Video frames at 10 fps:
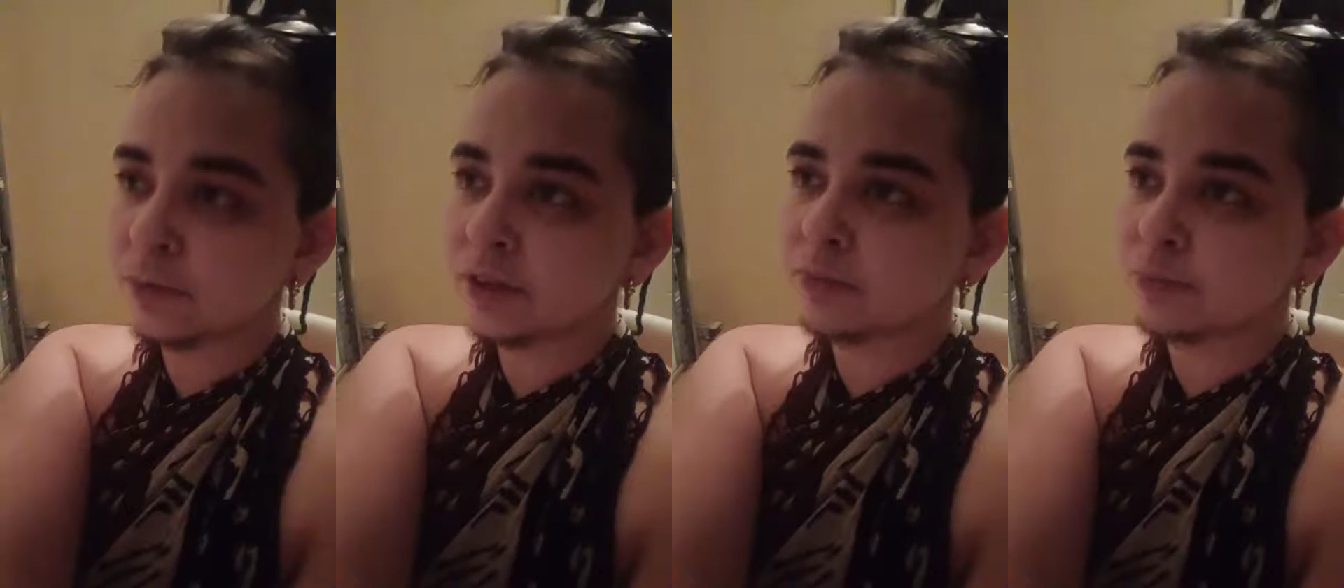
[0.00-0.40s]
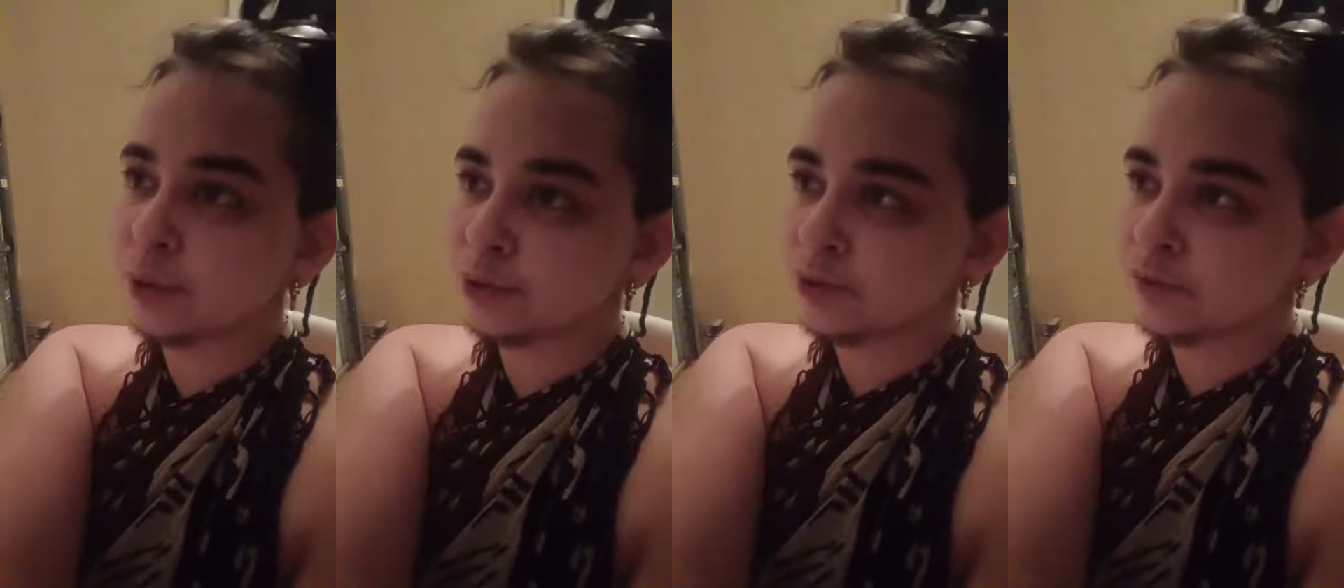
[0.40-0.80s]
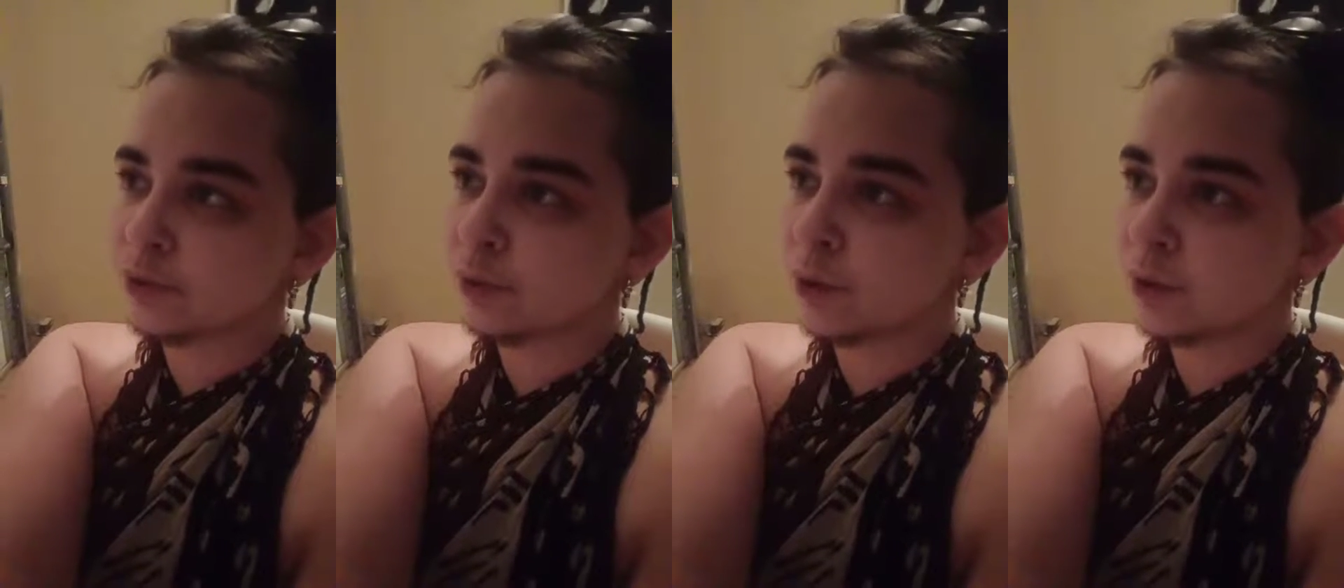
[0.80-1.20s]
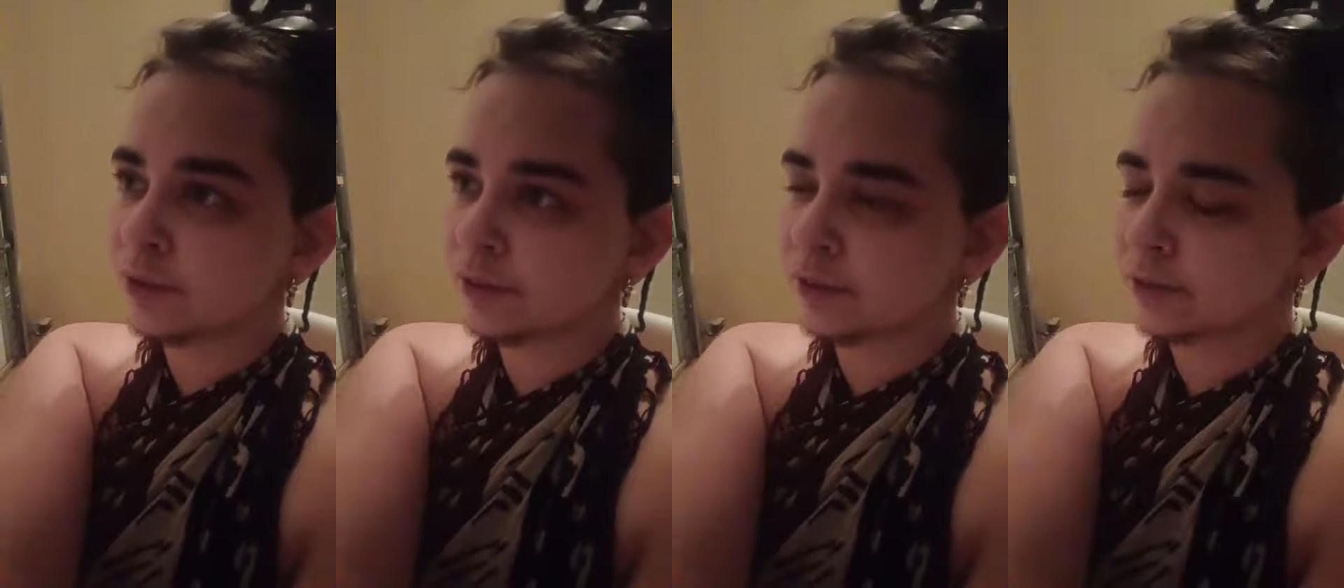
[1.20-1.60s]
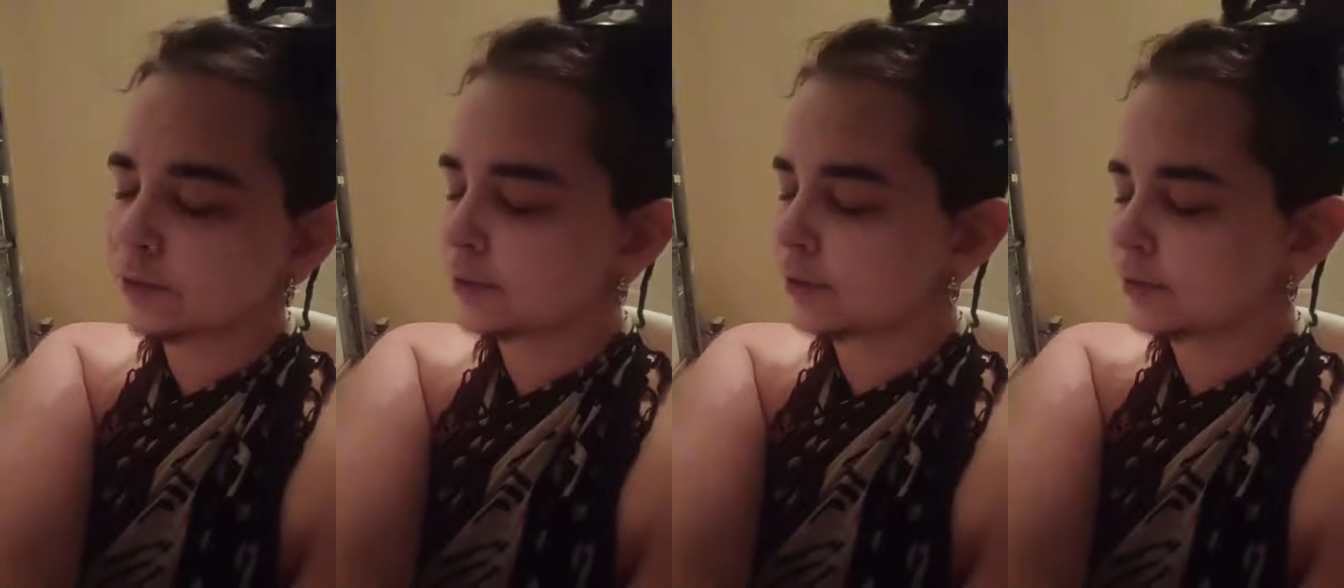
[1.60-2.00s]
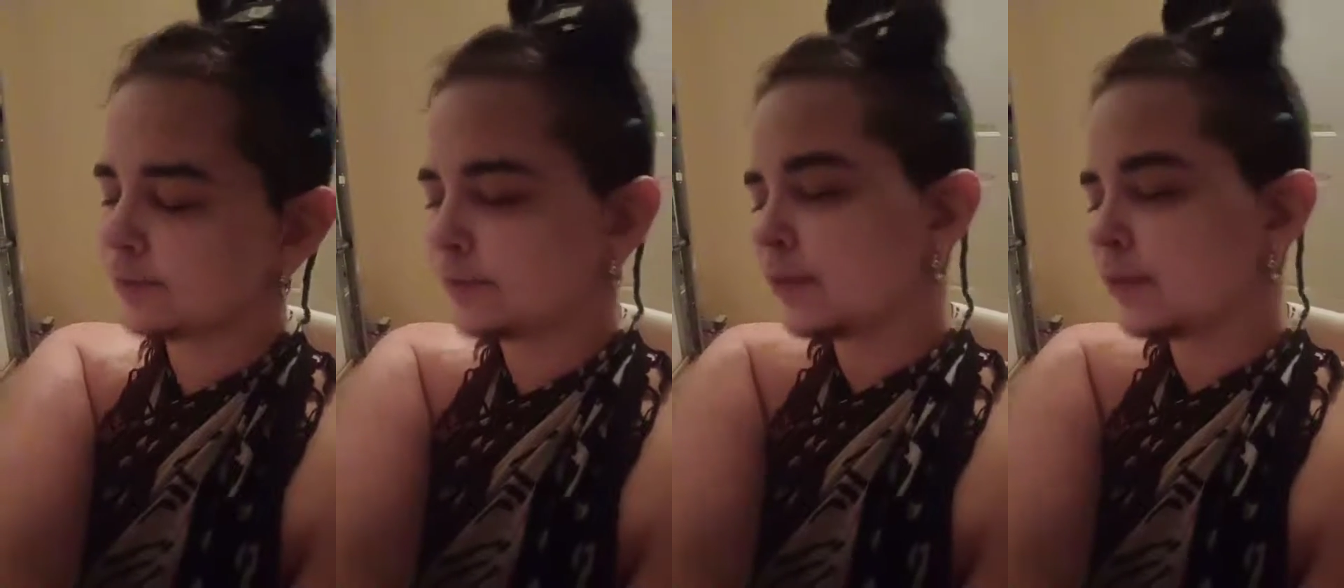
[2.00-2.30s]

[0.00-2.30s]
but most of the walk there, or